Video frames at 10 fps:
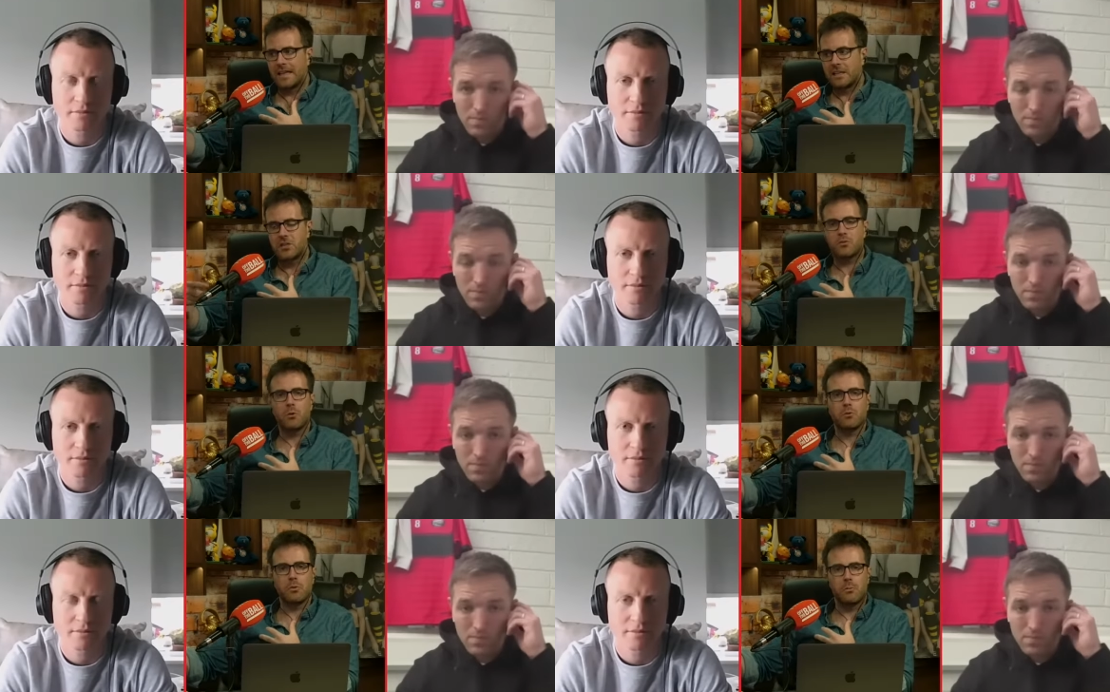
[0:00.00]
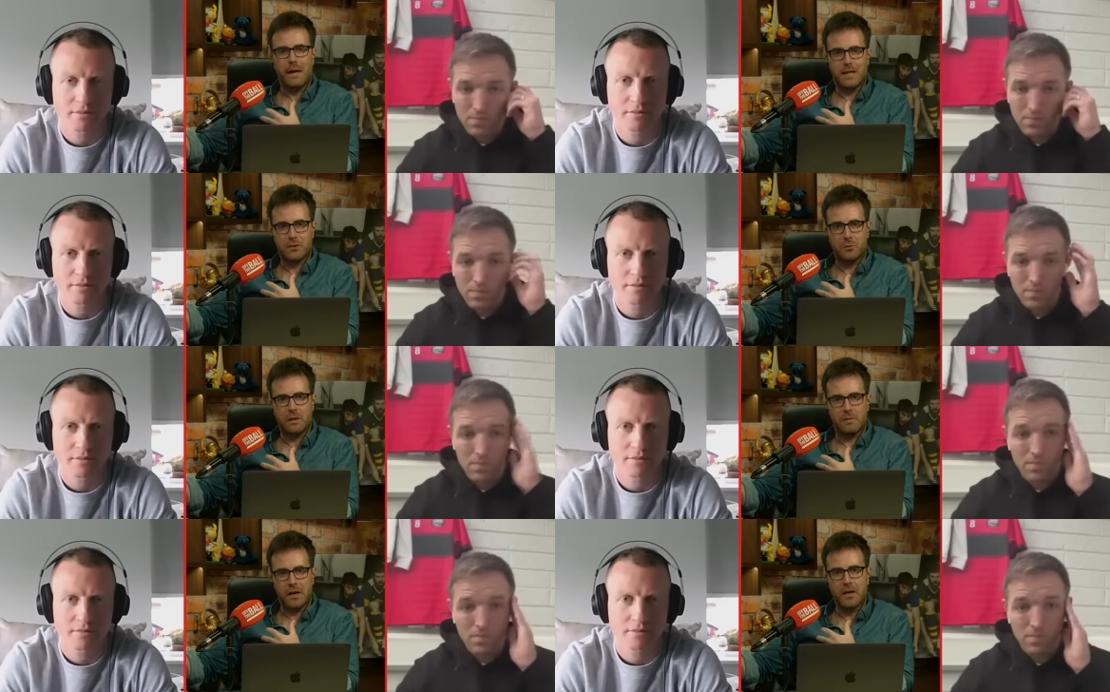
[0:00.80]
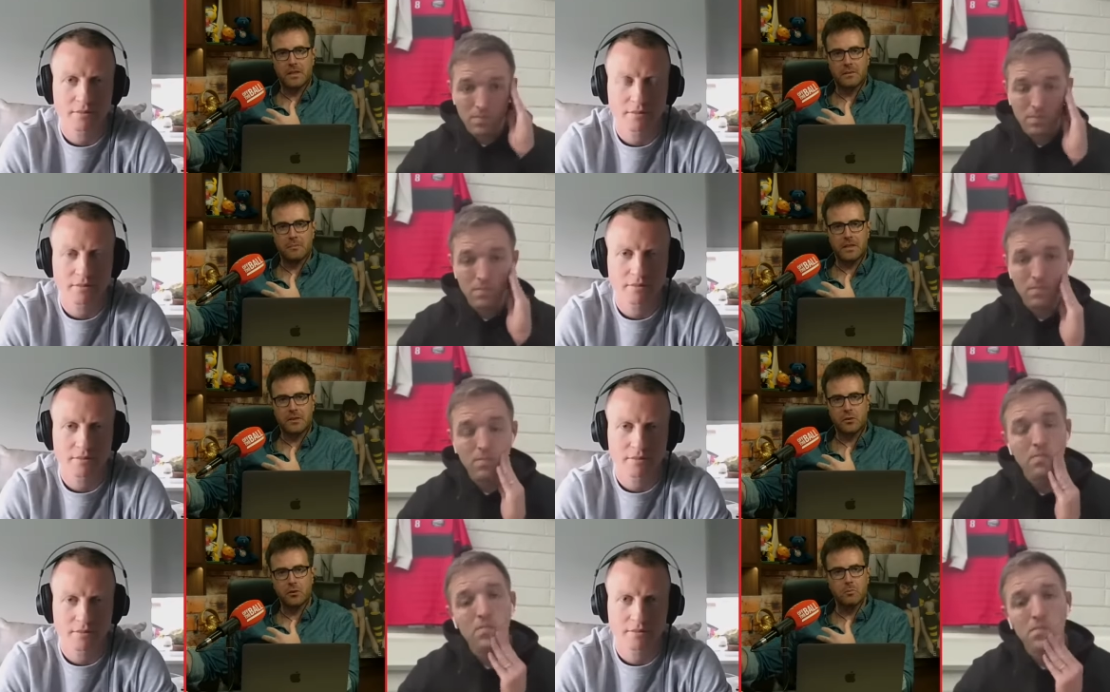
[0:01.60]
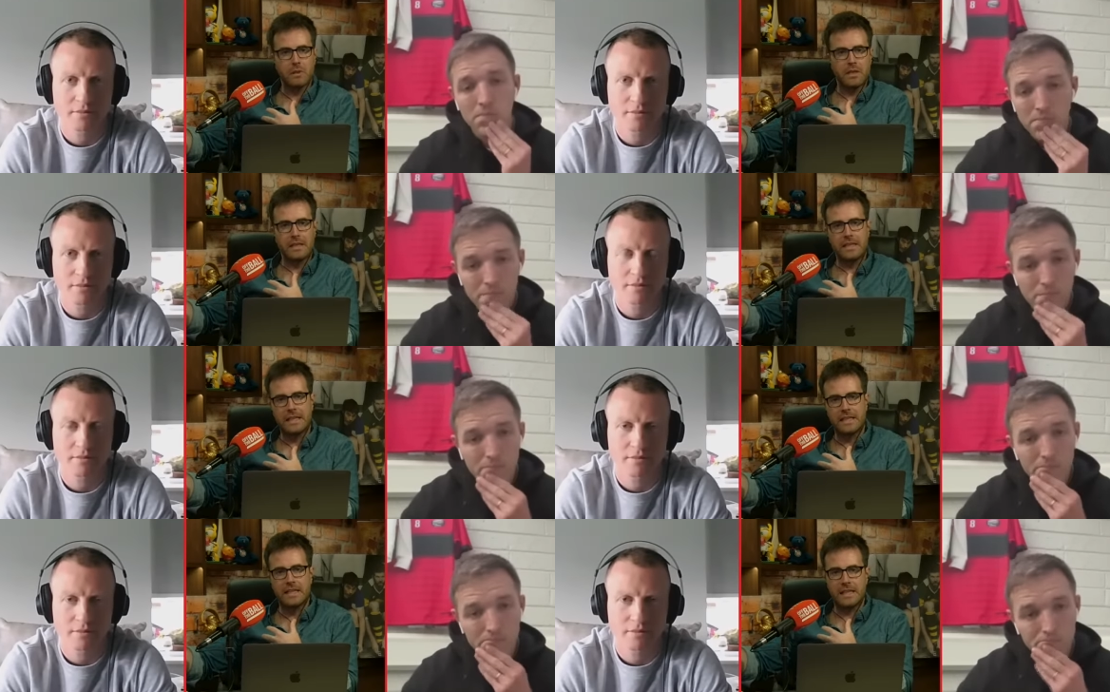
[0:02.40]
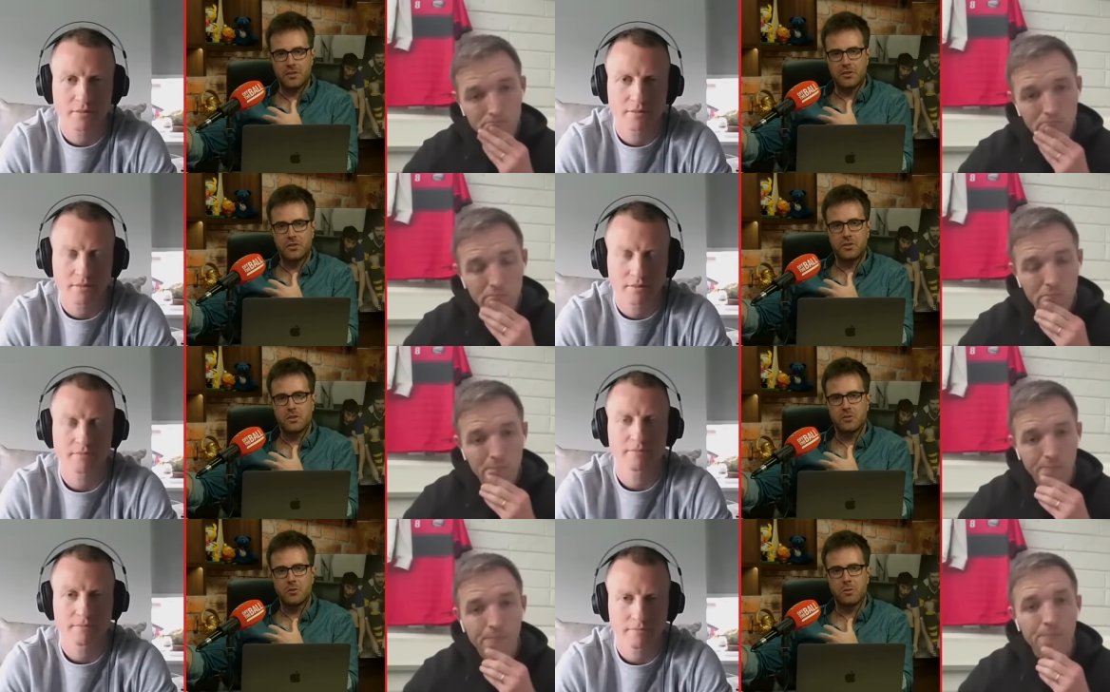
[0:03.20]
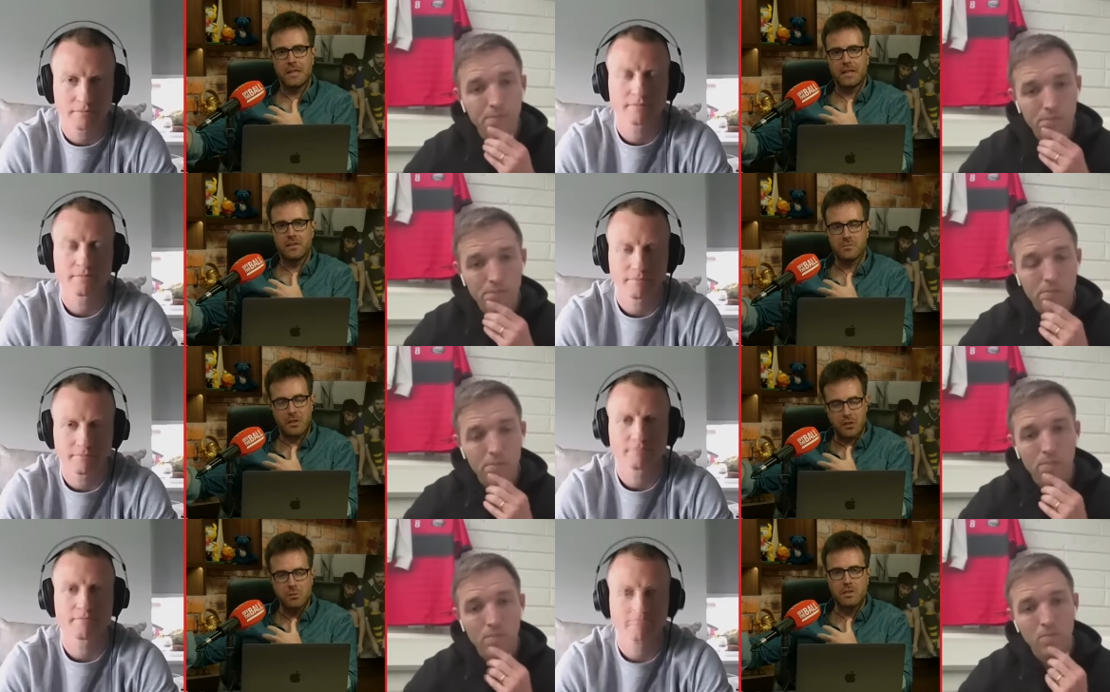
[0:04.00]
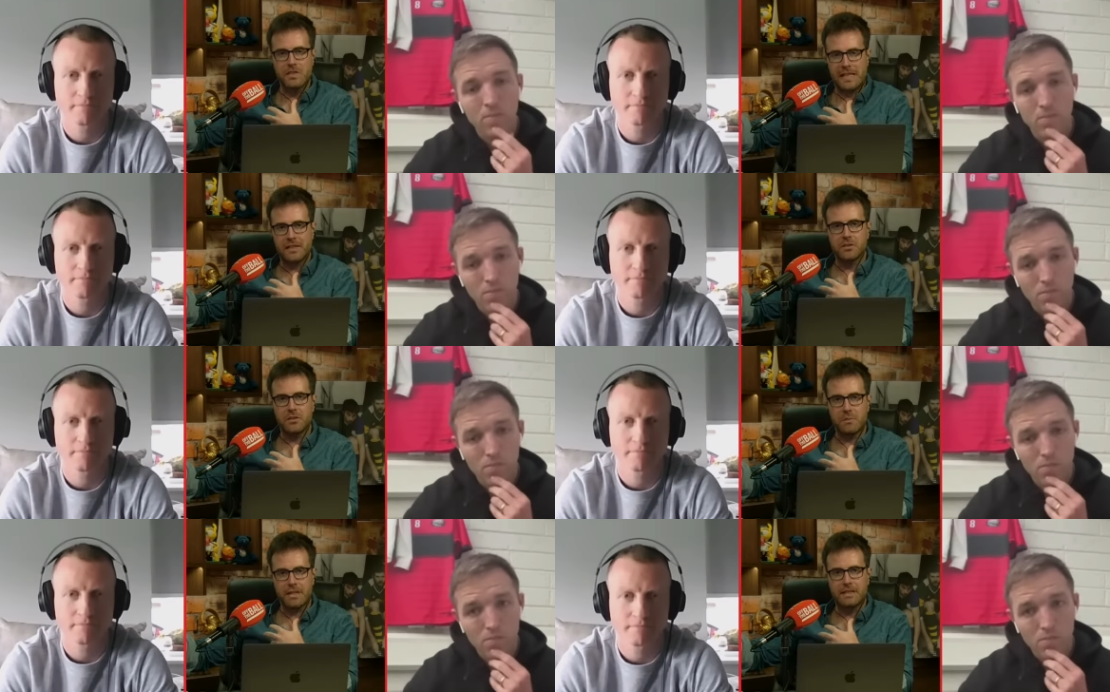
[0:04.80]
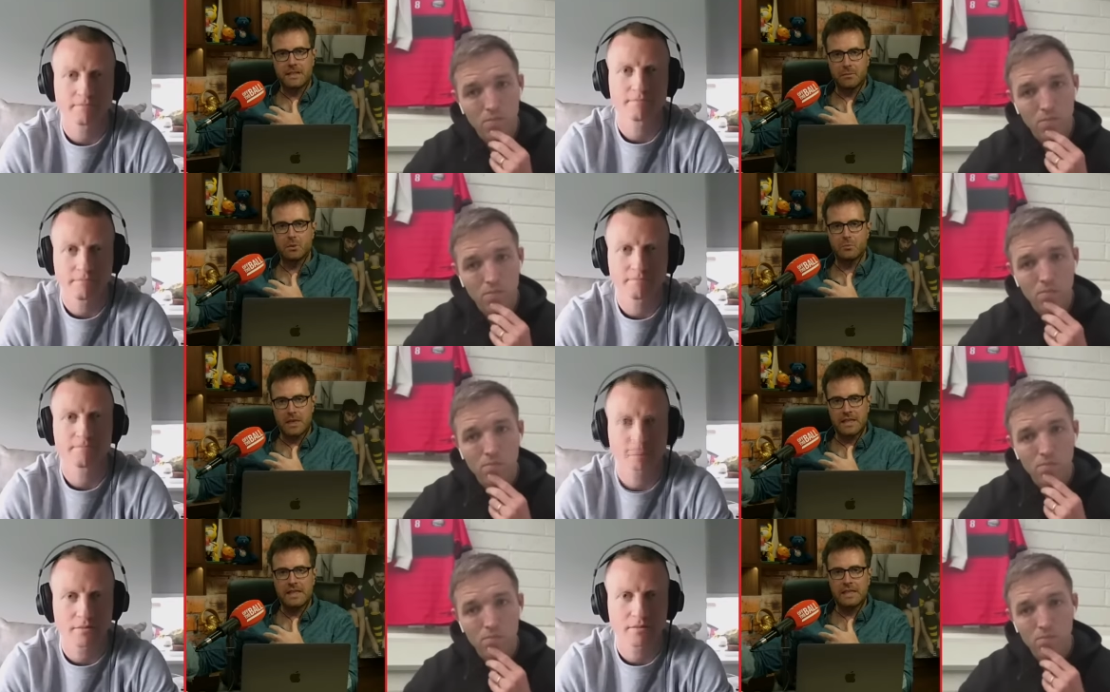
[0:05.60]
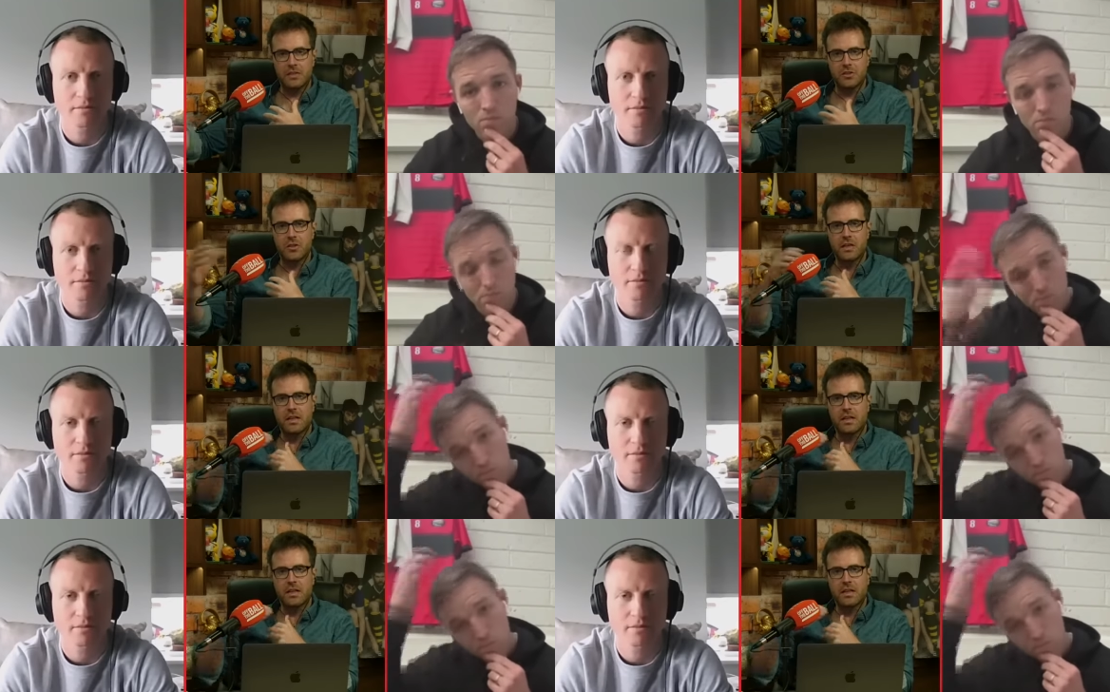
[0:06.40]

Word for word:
Speaker 1: extraordinary batch right behind them, that there could be a lean-ish couple of years by Dublin standards, admittedly, but a leanish